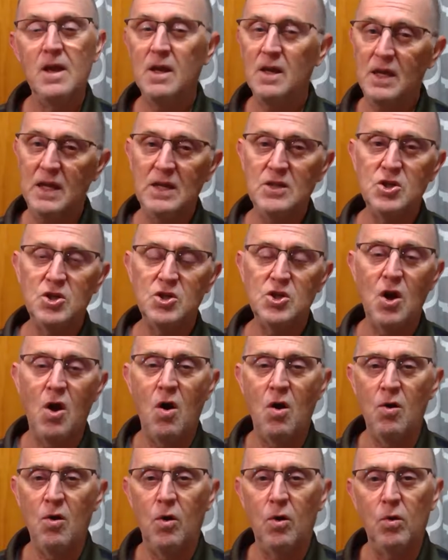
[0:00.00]
Each
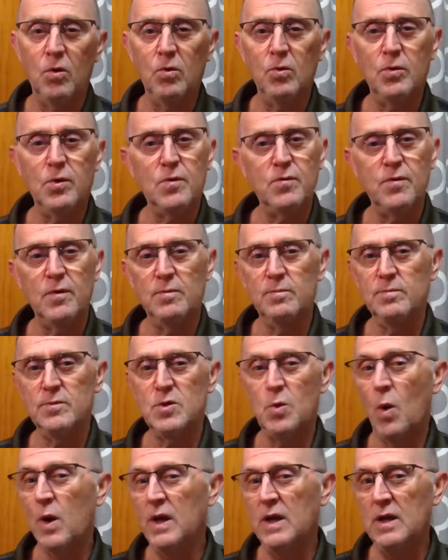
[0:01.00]
jar holds from
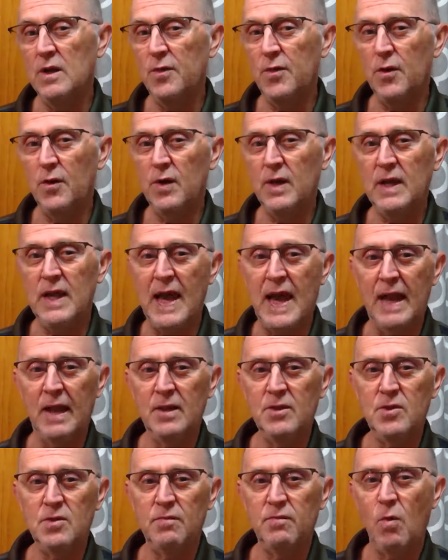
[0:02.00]
20 to 30
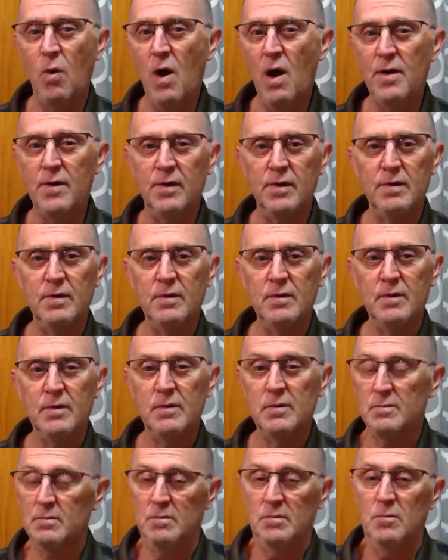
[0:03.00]
gallons of water.
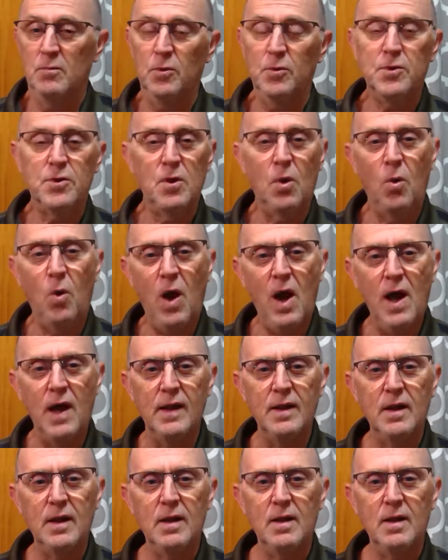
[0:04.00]
Well, so what?